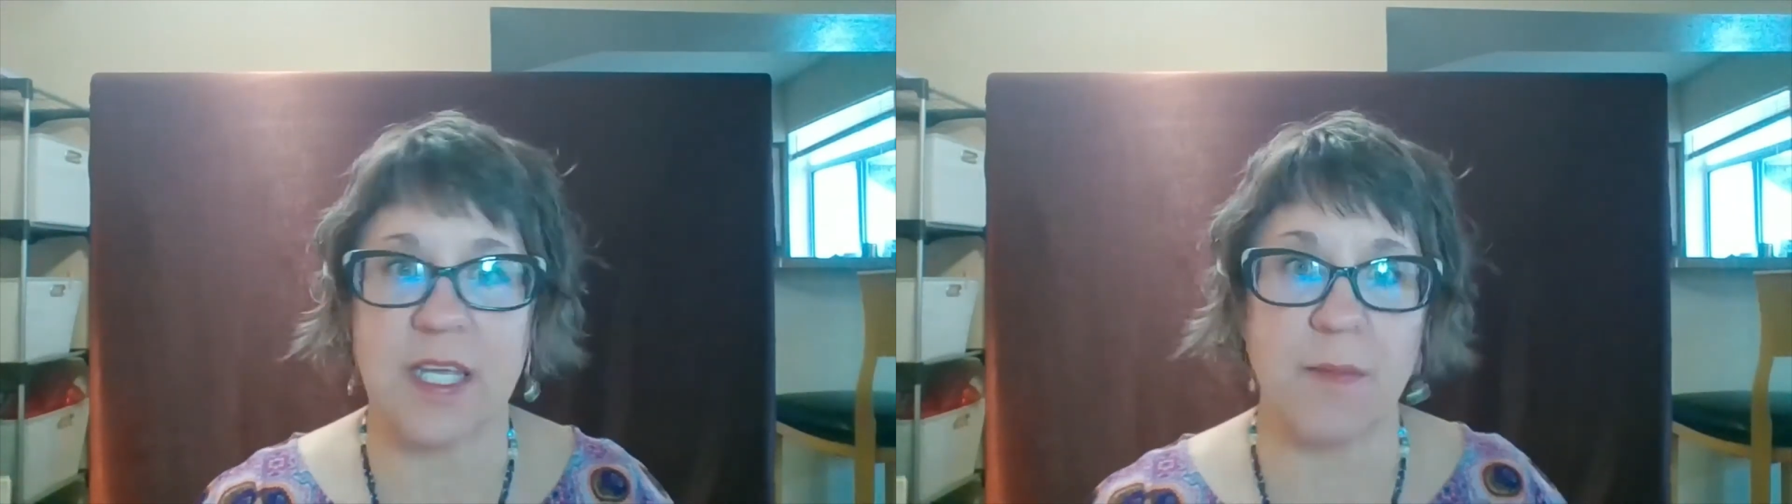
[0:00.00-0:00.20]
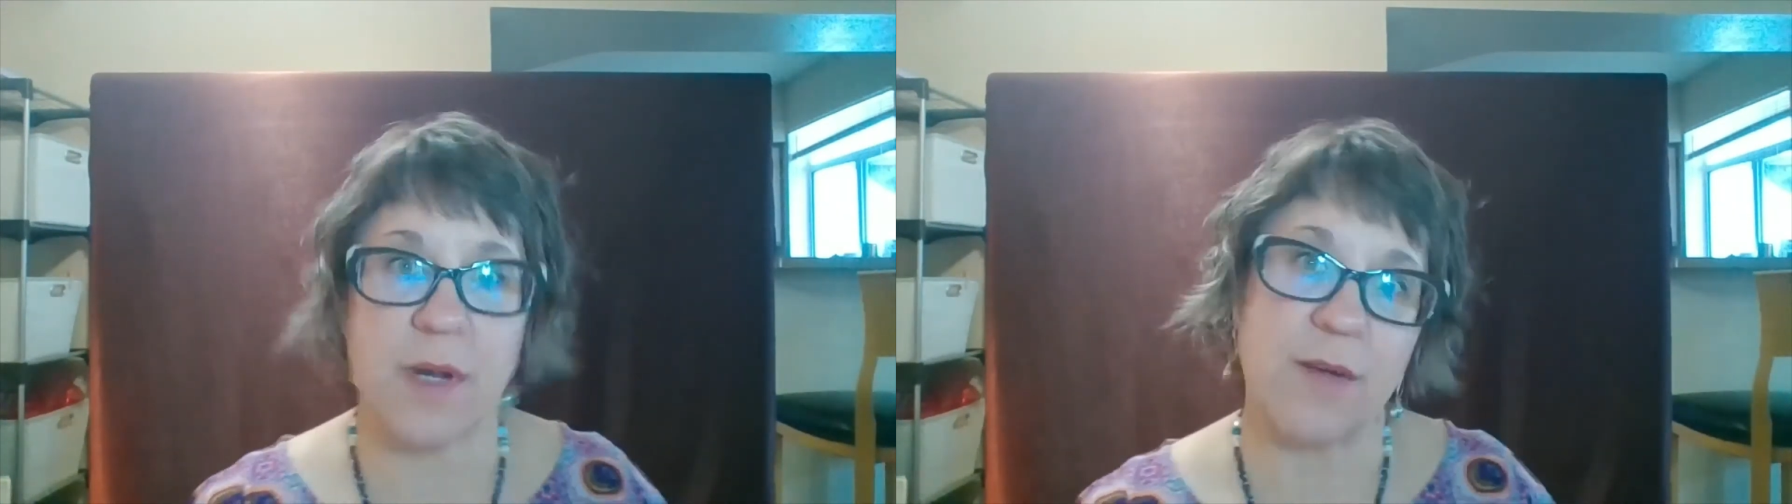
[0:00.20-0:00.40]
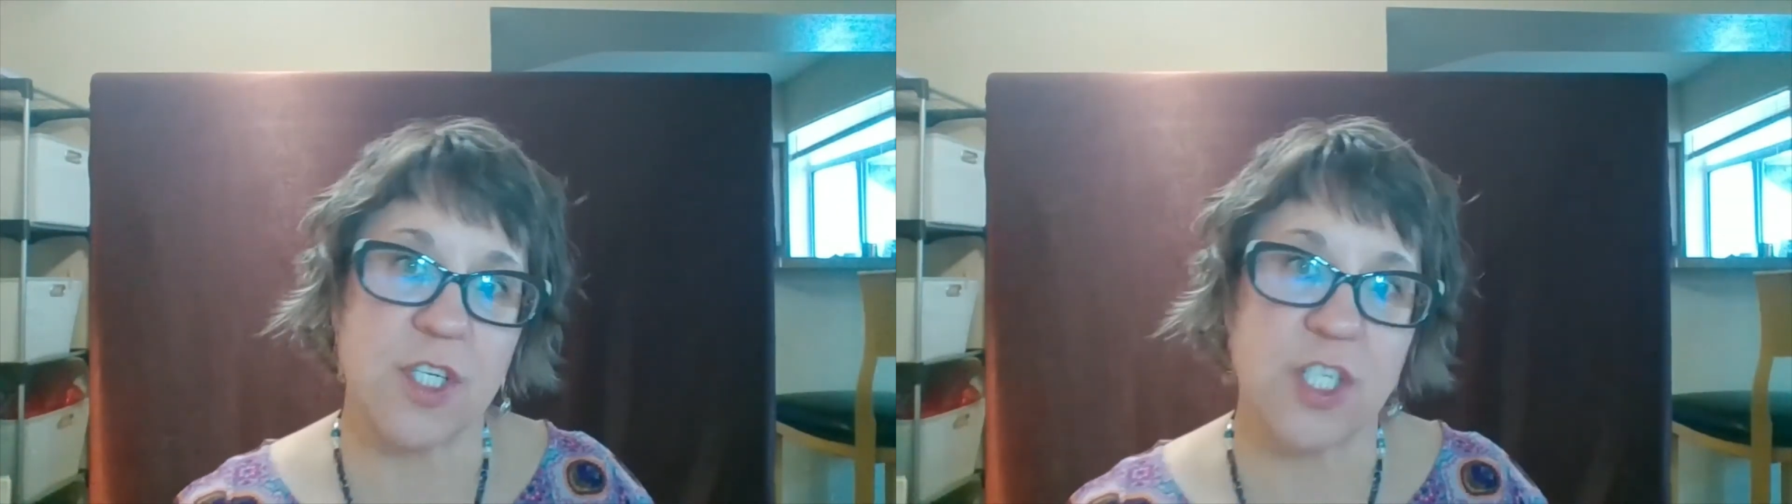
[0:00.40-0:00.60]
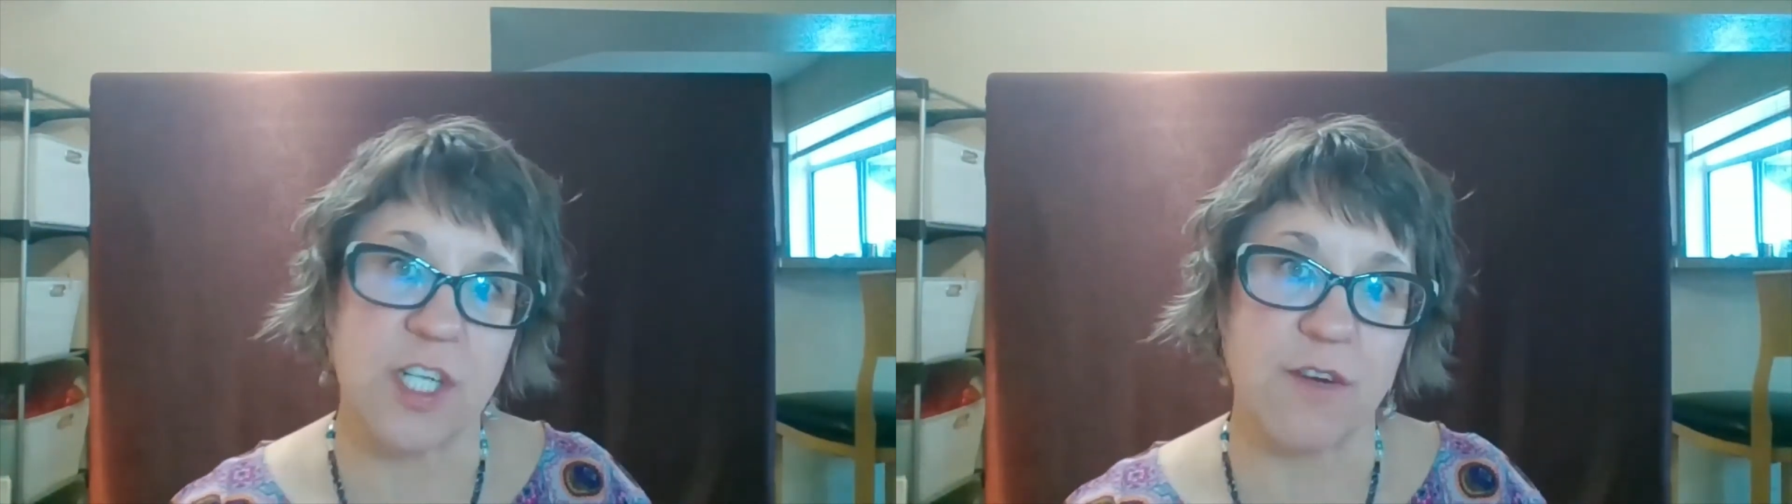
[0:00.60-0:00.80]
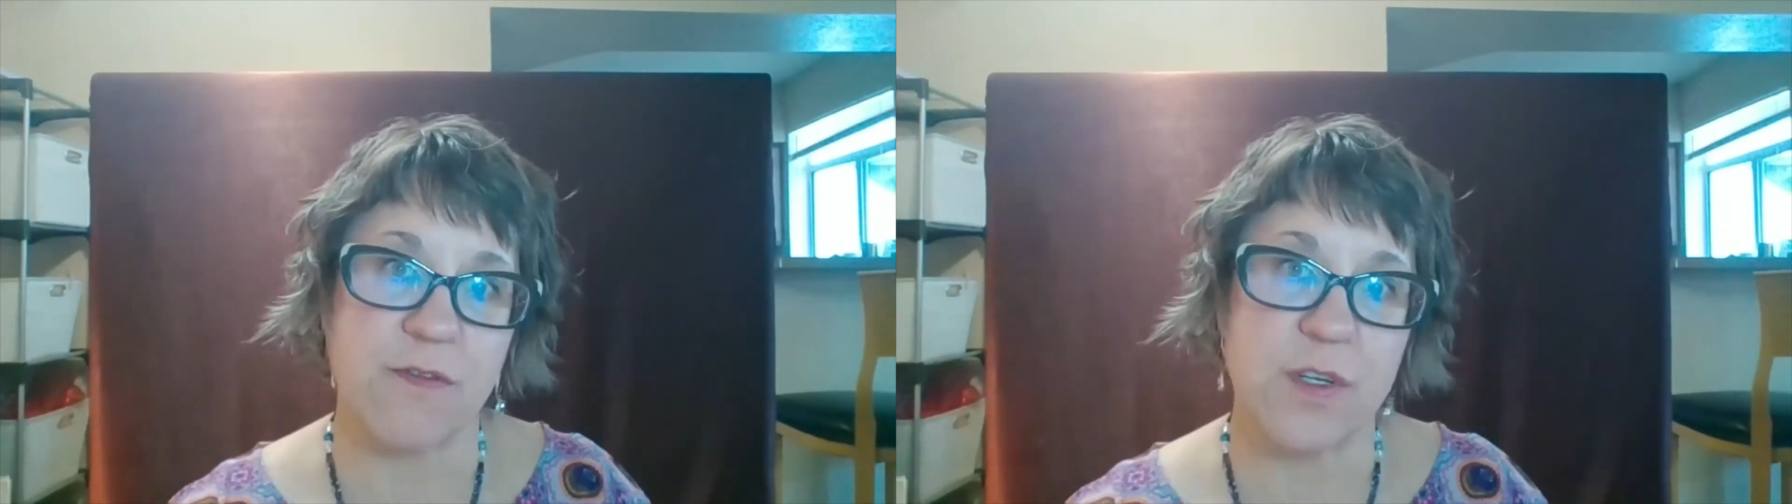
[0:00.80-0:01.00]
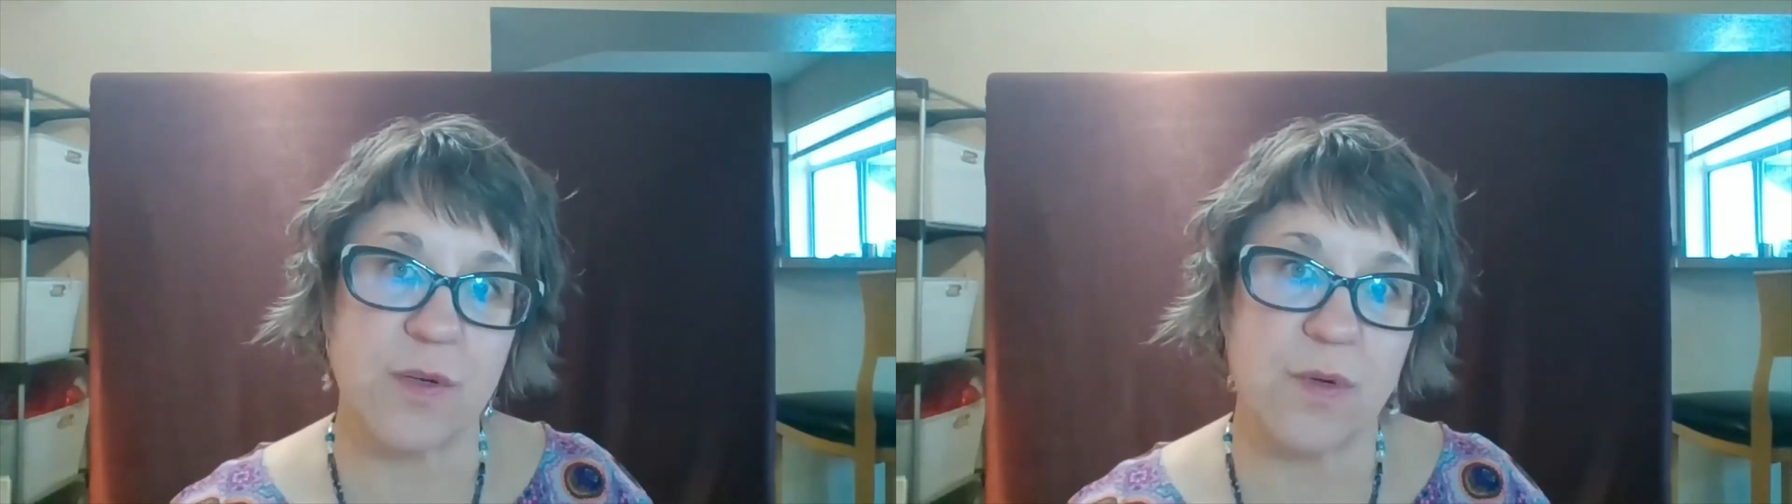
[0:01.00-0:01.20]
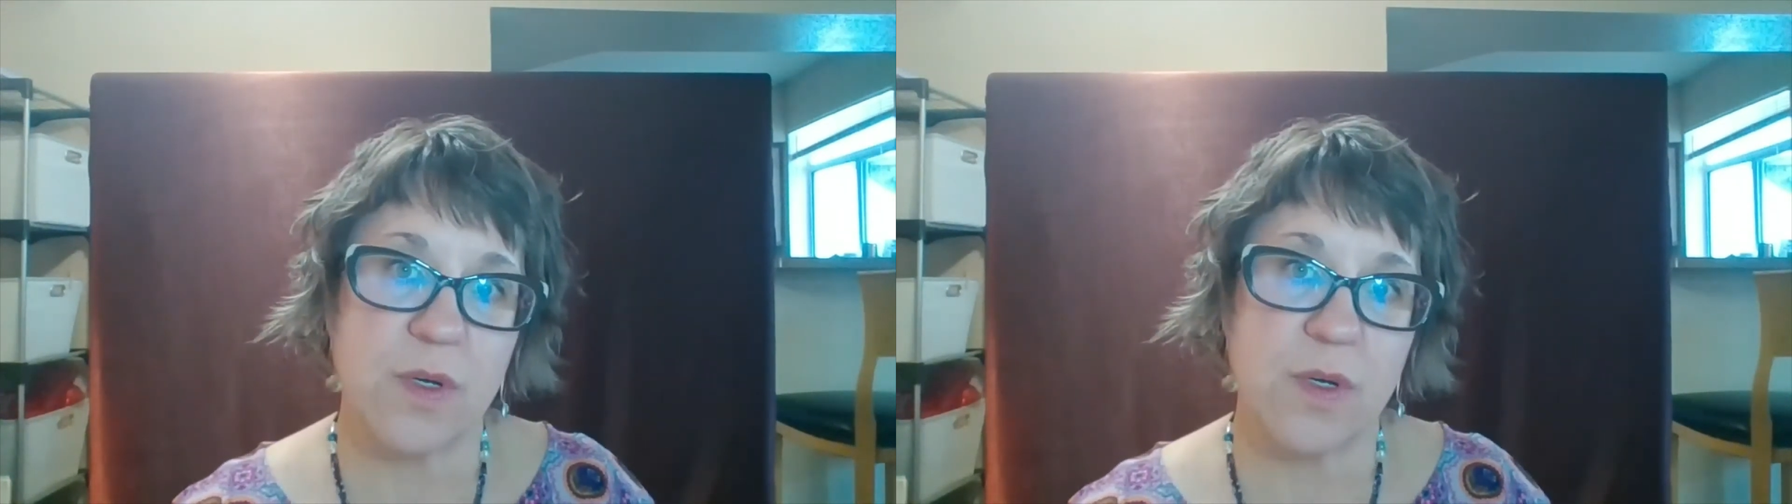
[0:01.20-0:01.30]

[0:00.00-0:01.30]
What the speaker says: that I would share a few